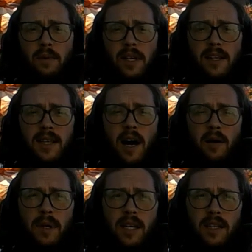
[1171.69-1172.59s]
We desire
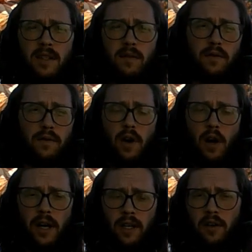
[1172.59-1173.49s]
because of
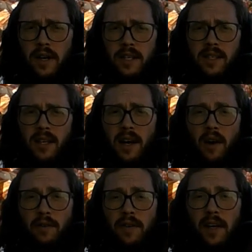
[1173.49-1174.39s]
our ignorance and our
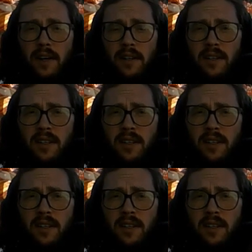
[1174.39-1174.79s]
fear.